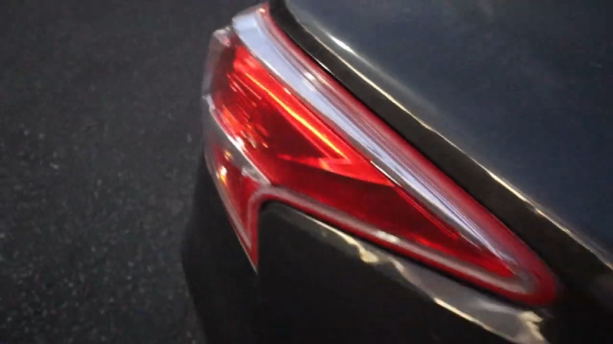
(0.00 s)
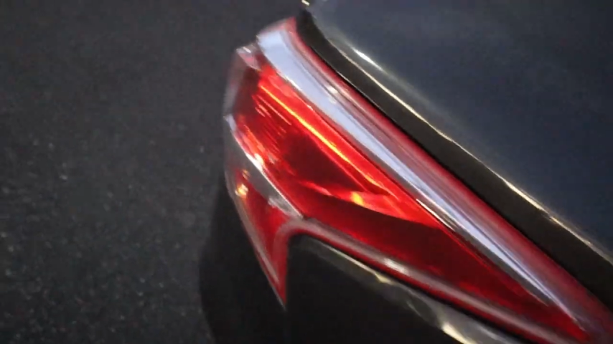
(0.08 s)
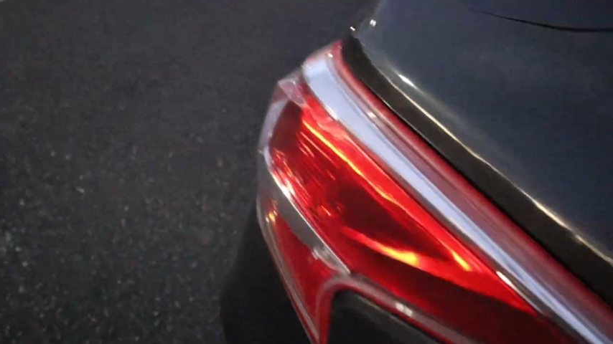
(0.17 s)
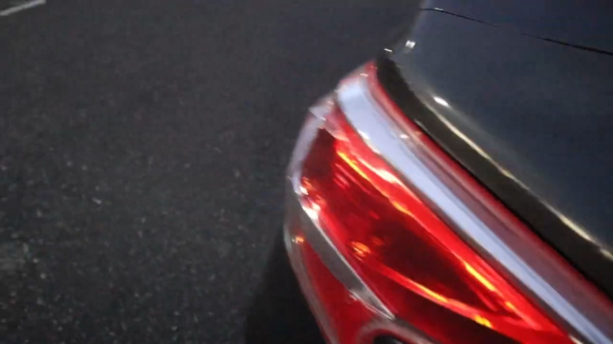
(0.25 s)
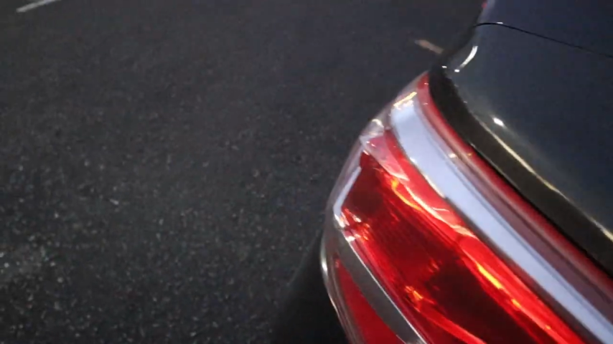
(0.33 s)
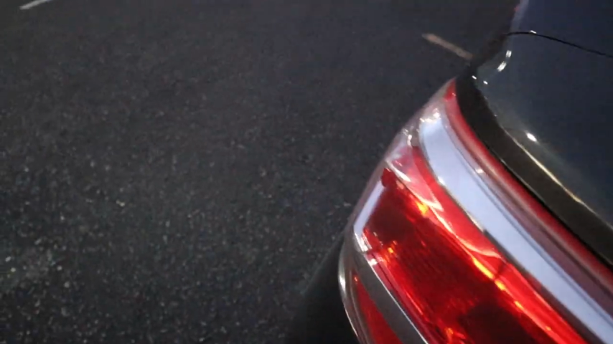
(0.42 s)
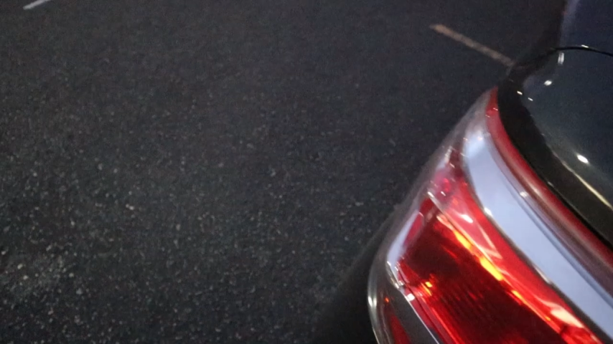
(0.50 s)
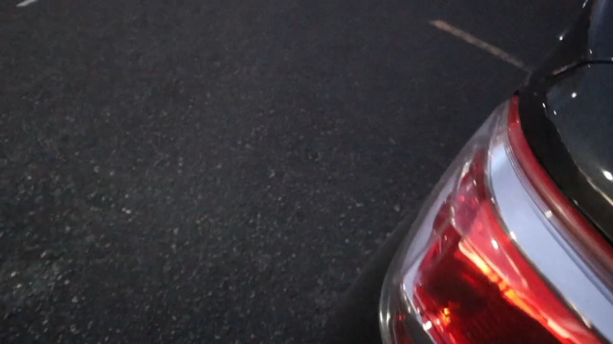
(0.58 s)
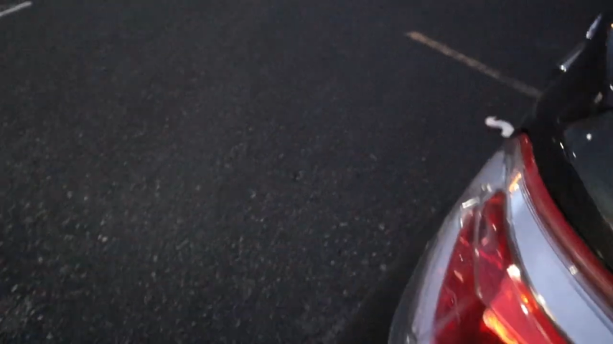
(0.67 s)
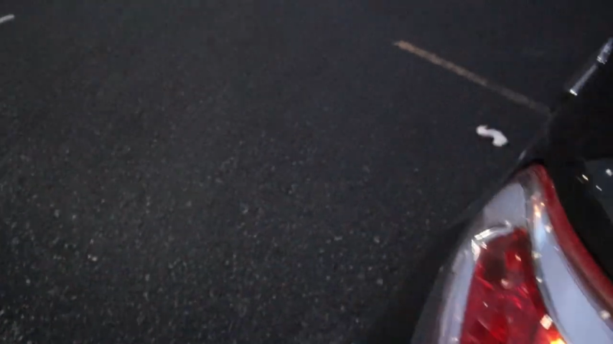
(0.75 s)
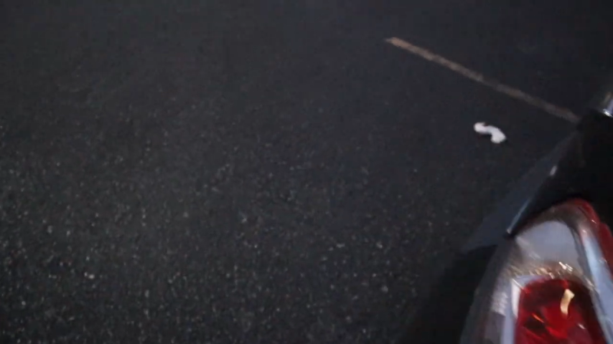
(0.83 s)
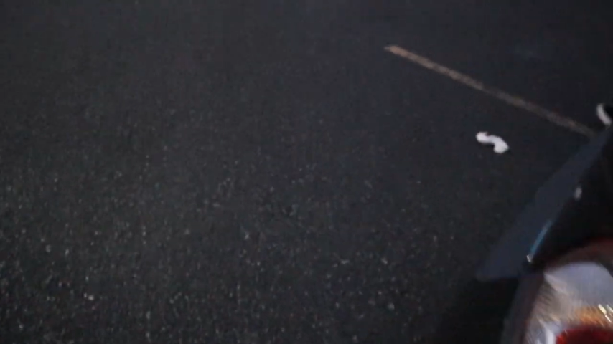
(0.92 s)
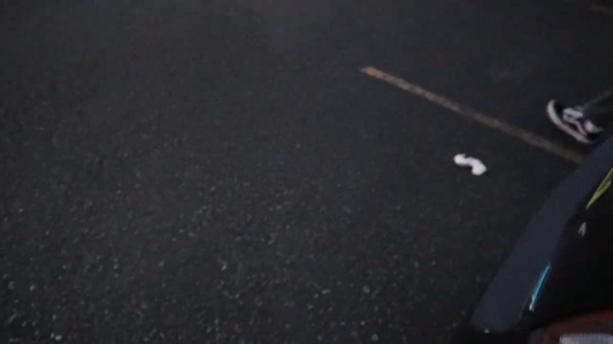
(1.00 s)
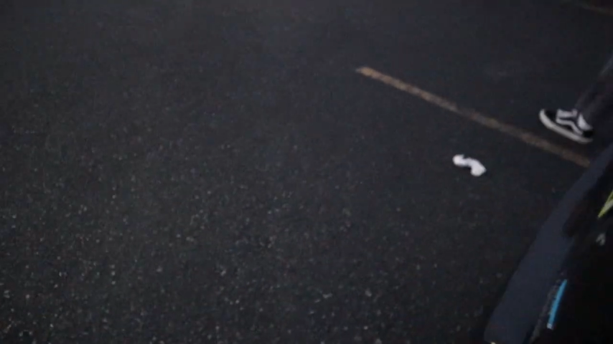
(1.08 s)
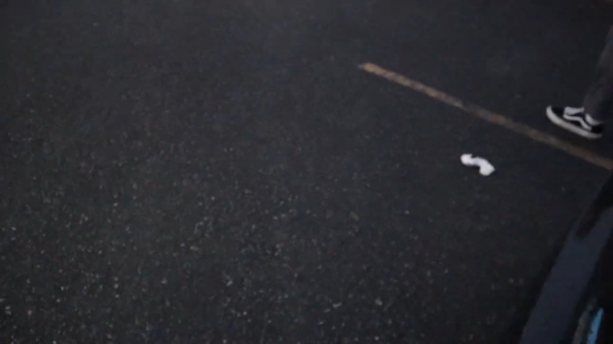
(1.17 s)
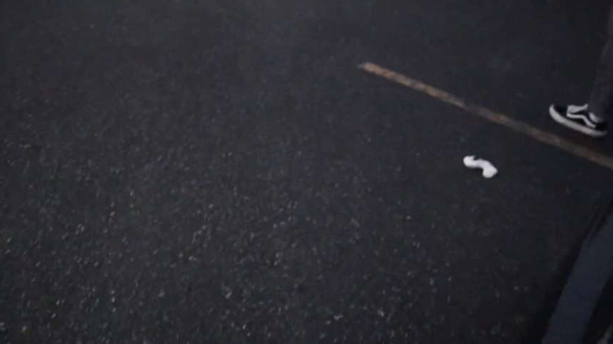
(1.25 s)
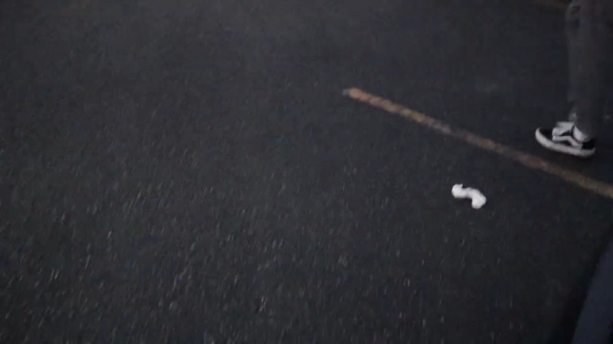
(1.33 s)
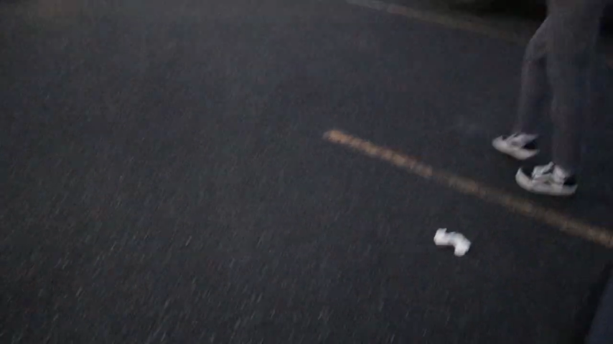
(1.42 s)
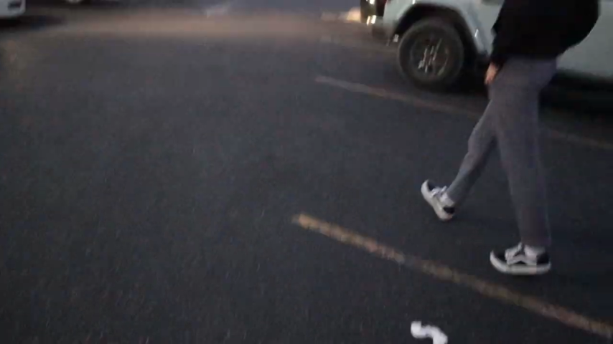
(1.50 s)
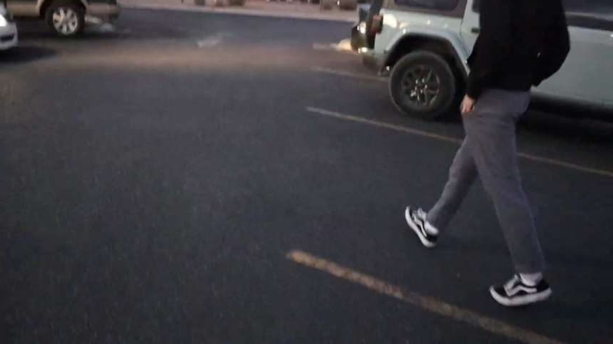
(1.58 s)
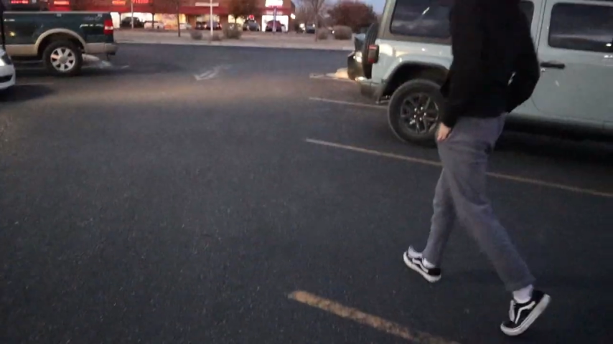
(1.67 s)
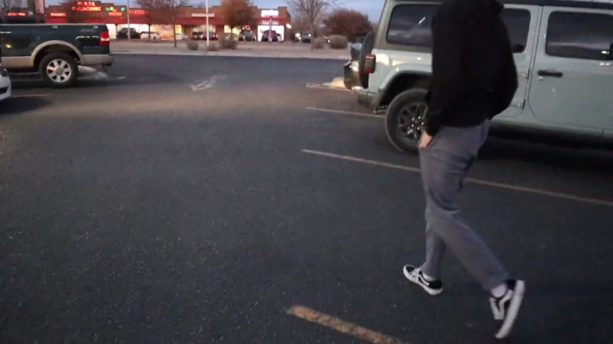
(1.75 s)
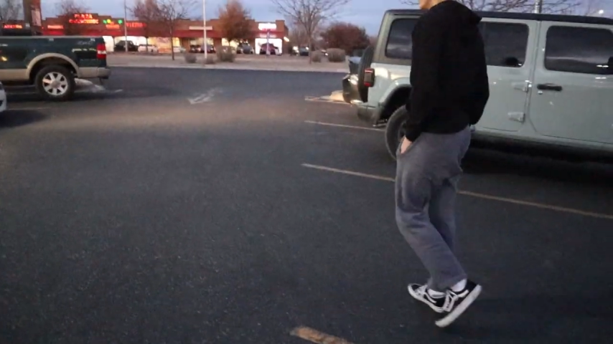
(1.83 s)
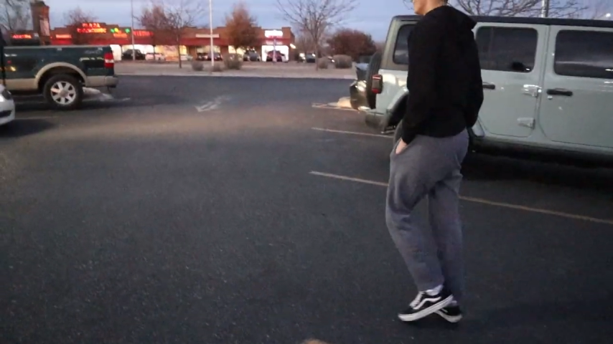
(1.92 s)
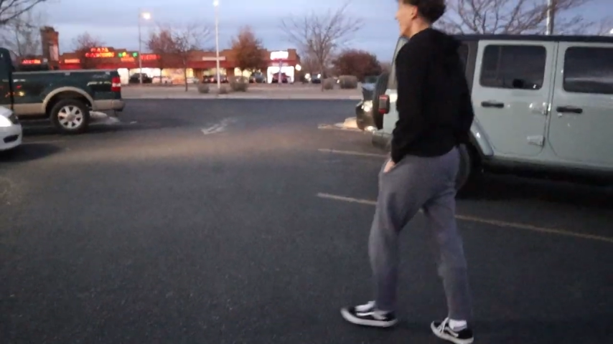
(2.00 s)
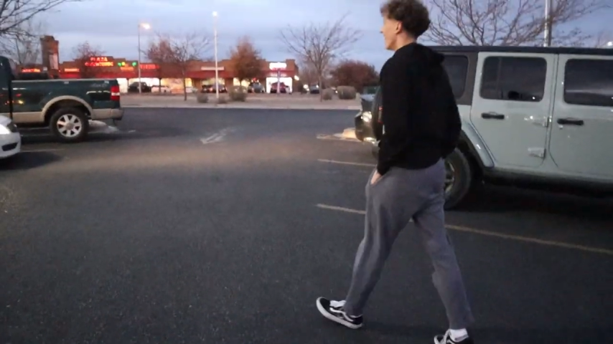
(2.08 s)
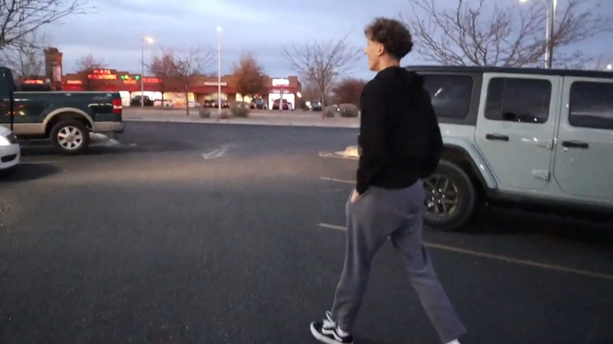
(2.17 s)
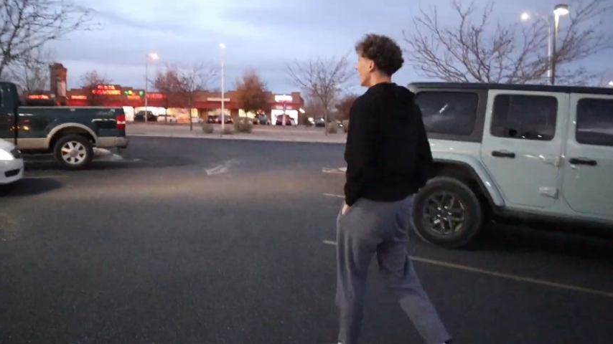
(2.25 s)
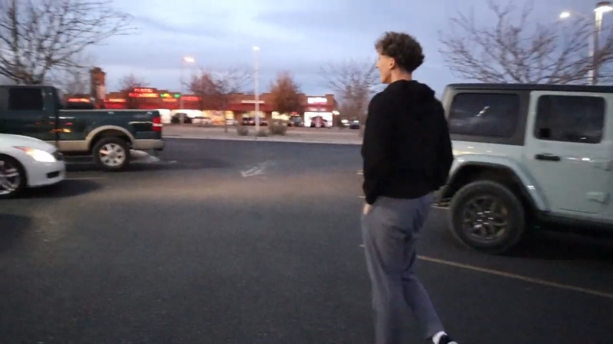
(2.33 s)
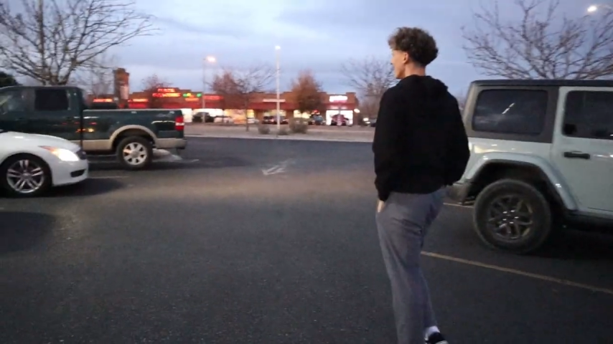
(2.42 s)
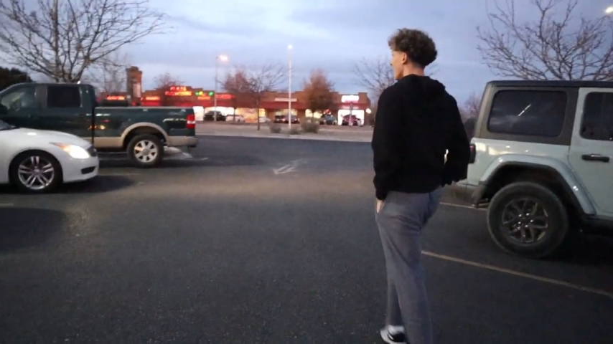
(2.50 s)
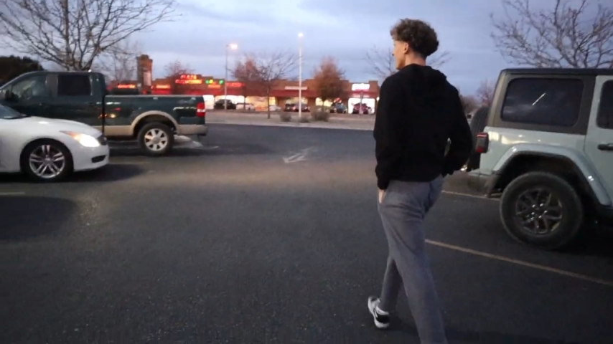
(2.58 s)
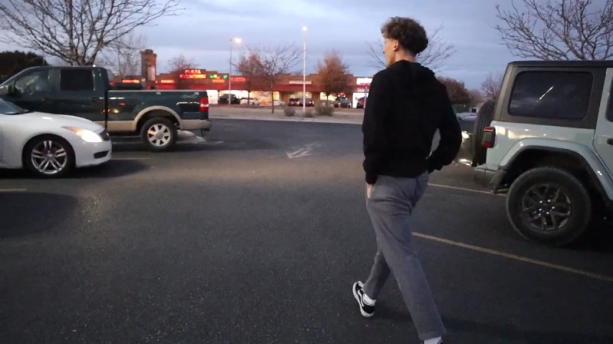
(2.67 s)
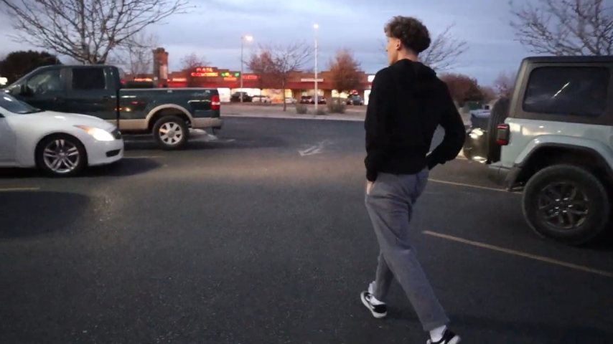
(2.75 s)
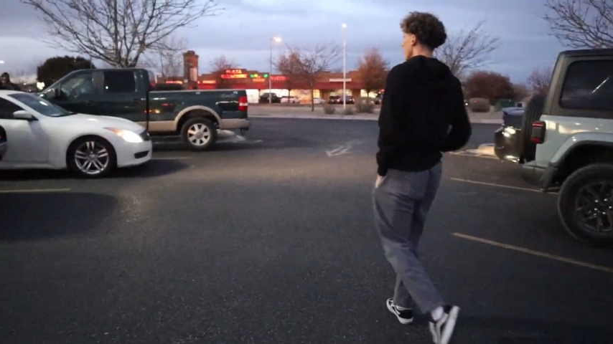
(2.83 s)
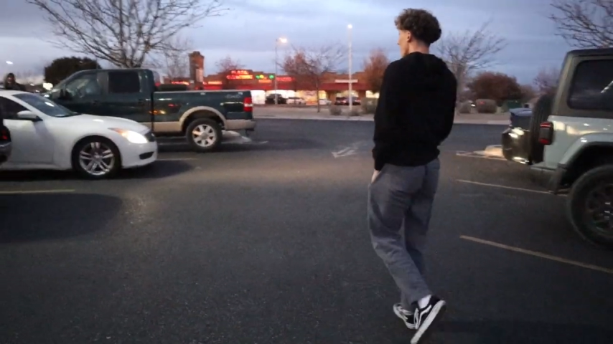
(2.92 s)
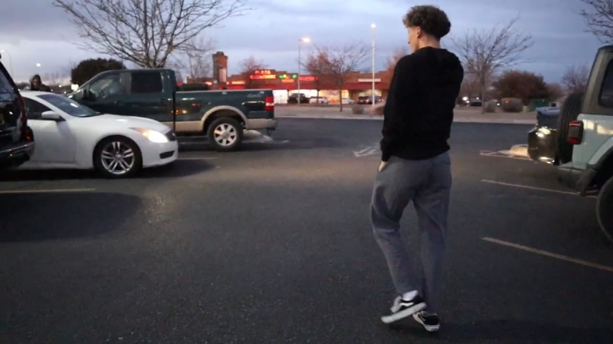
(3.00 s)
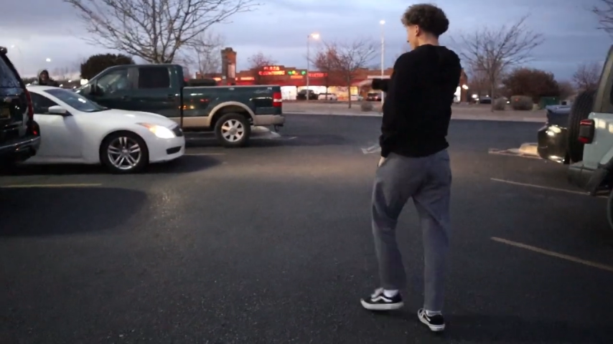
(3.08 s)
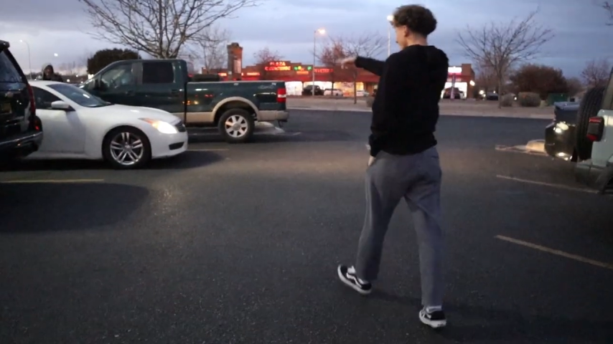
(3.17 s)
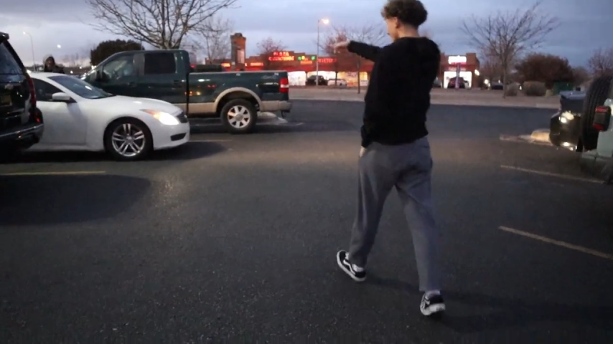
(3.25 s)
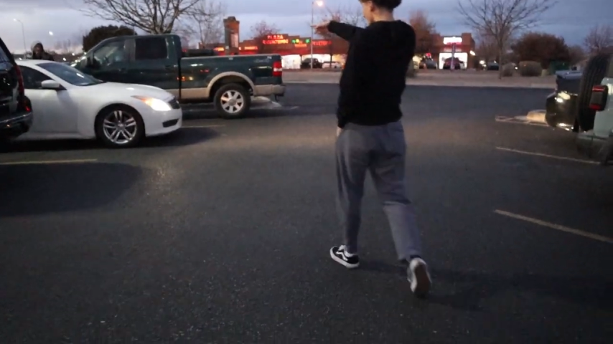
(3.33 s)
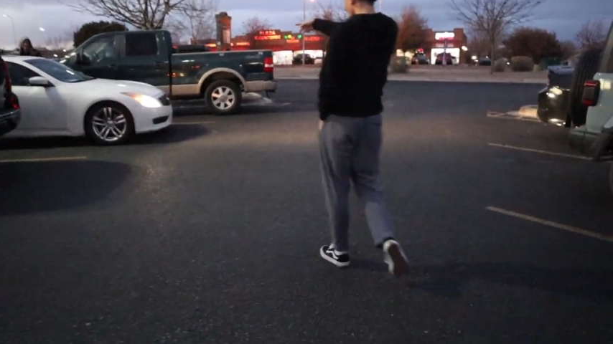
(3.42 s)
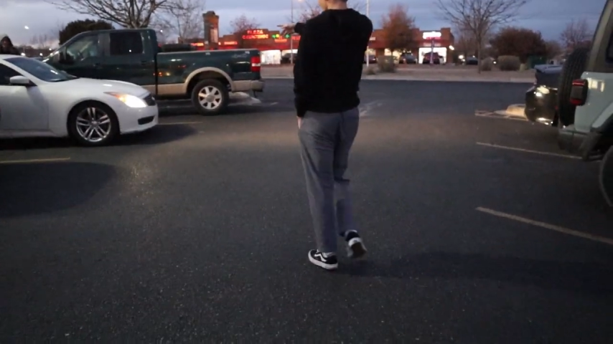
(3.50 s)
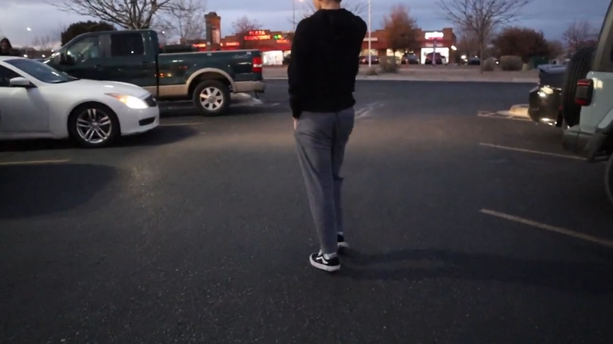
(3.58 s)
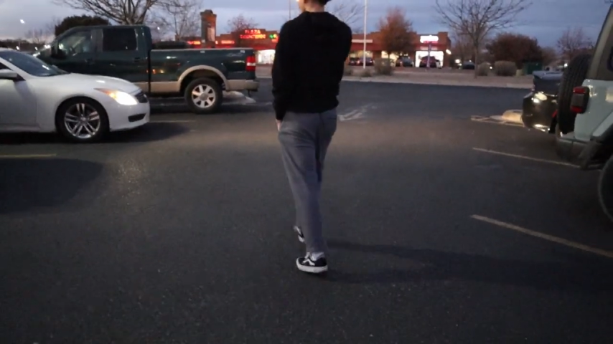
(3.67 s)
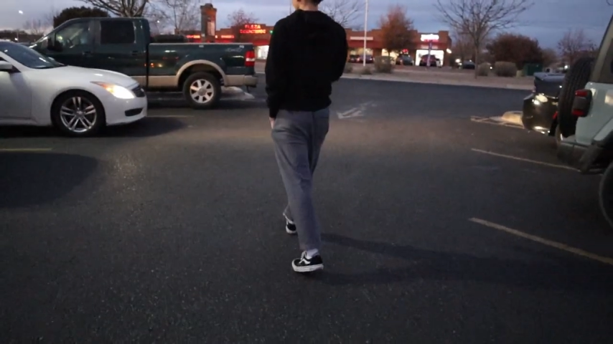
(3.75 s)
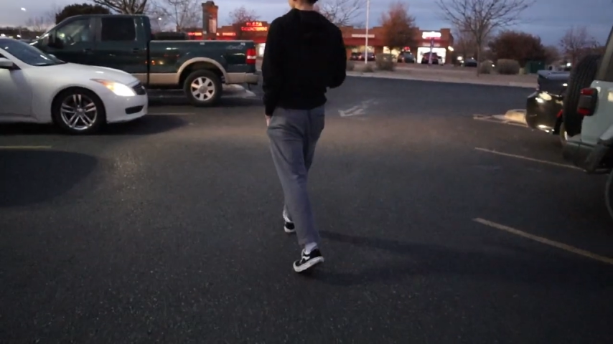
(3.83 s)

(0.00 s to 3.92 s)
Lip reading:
[unreadable: no face in view]